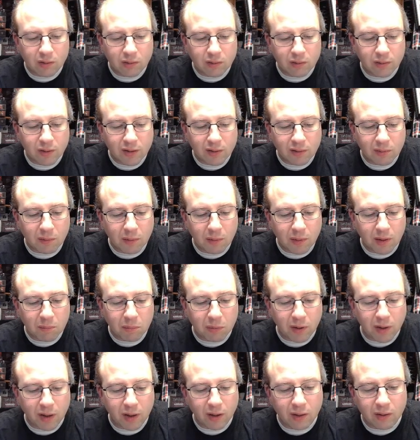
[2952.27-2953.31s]
That's what I
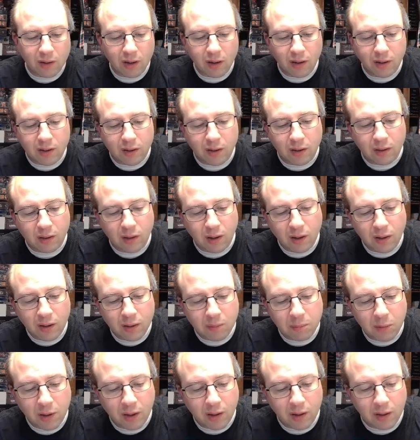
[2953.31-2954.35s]
plan. I like it. I like
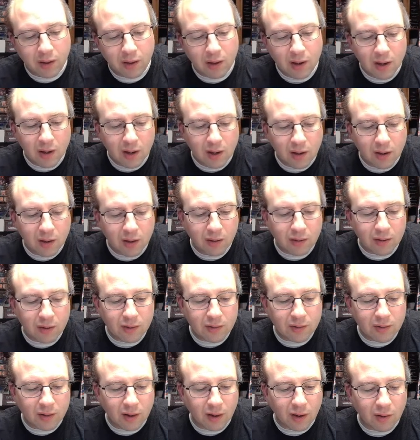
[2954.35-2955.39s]
painting like I
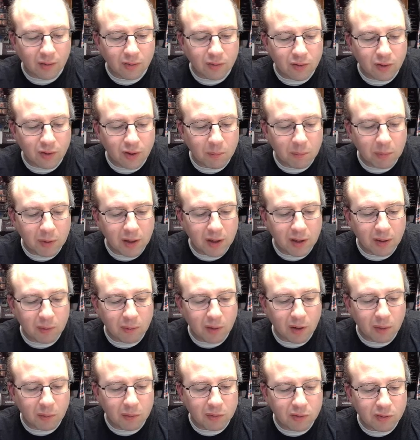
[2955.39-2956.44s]
said, I started painting when
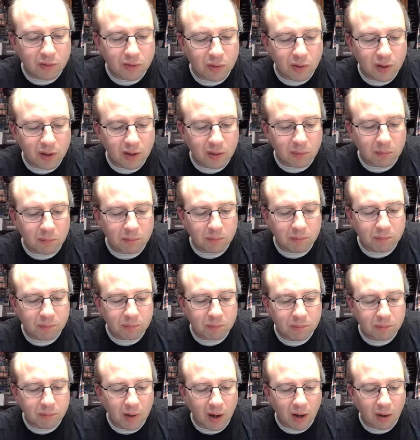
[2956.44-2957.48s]
I was doing
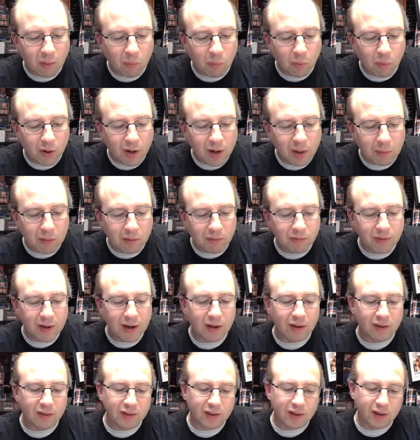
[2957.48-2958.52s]
uh, Warhammer
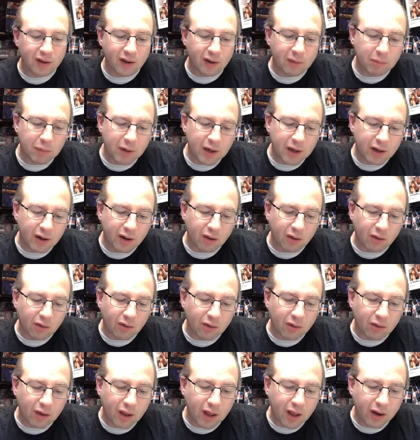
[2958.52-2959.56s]
Fantasy, and I painted a
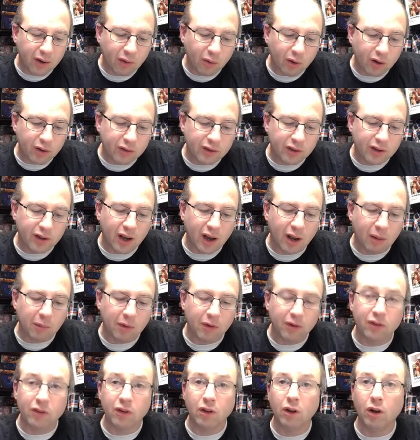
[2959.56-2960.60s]
lot of orcs and
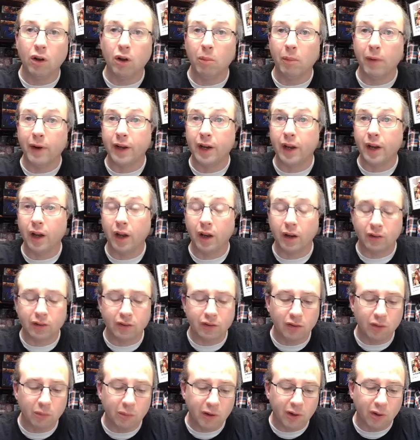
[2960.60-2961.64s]
goblins. Oh my gosh,
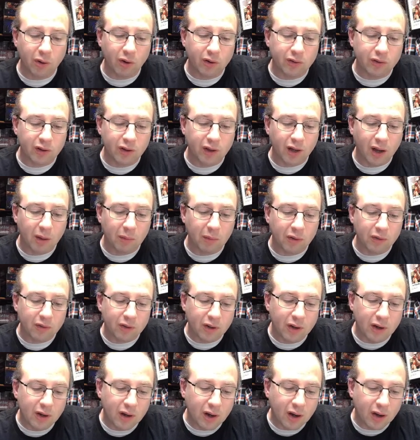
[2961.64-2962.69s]
too many orcs and goblins.
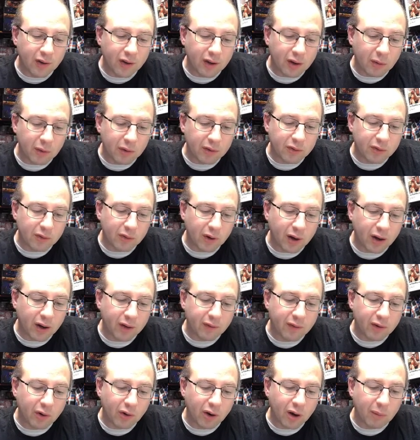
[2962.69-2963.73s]
I think I went through, I don't
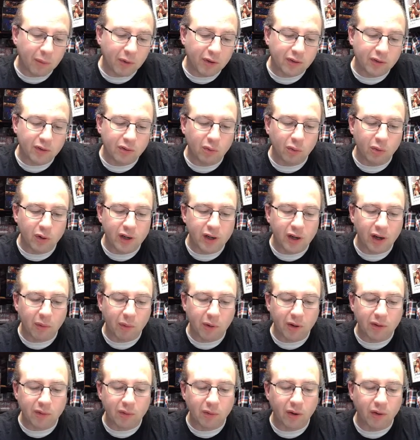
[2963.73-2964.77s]
even know how much green I
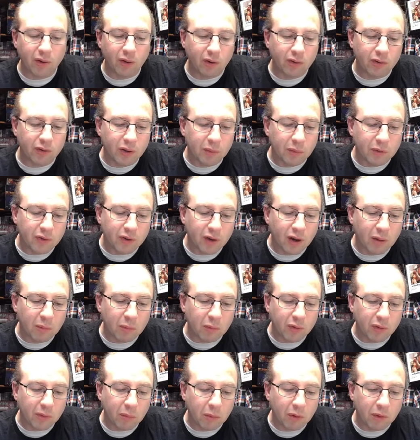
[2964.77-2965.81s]
went through on those. That was
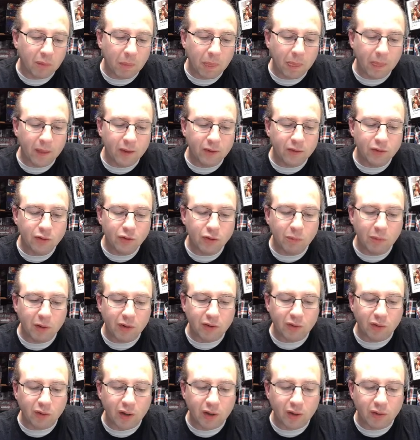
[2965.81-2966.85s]
unbelievable. Too
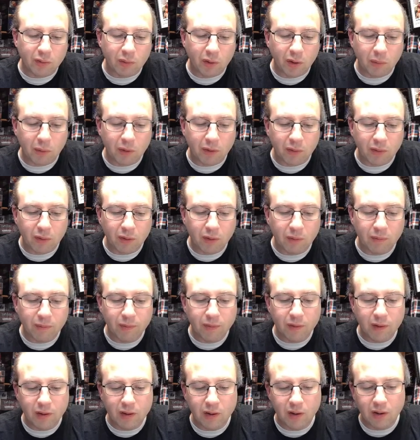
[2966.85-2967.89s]
much green is what I went through.
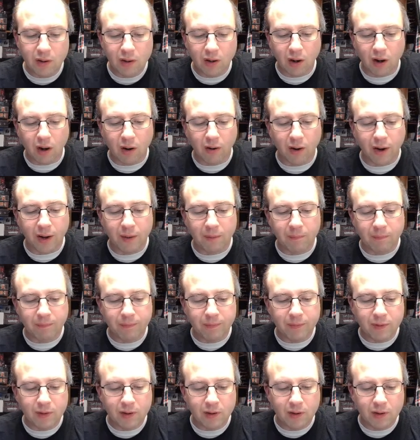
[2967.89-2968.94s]
All right.
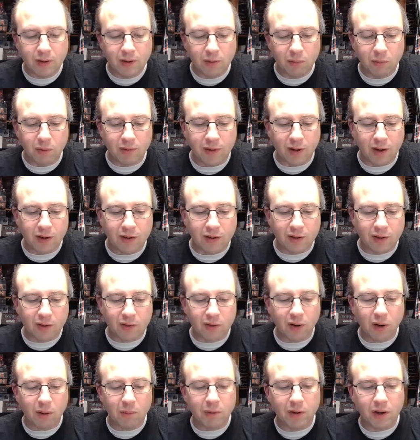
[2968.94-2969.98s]
We've got his other
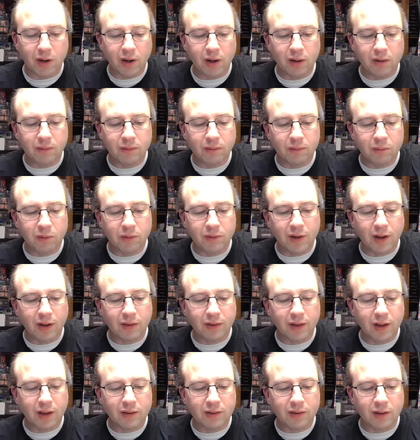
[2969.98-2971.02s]
arm done. We've got
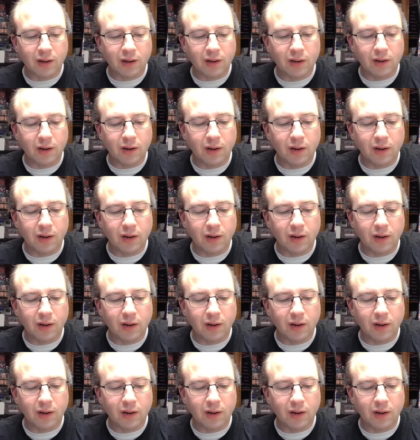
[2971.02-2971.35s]
that done.